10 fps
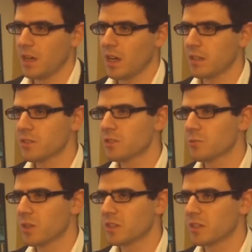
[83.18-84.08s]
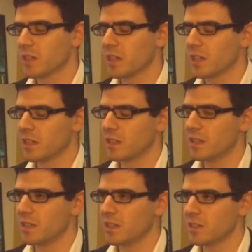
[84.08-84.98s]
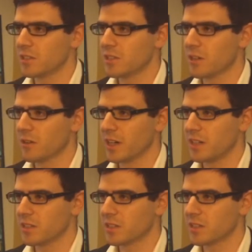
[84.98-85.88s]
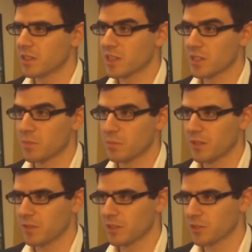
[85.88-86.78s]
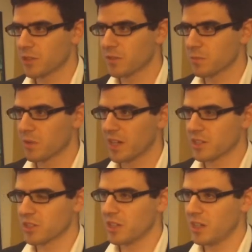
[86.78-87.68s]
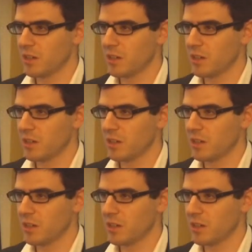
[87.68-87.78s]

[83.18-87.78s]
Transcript: And this is what the CRA's Assessment, Benefit and Service branch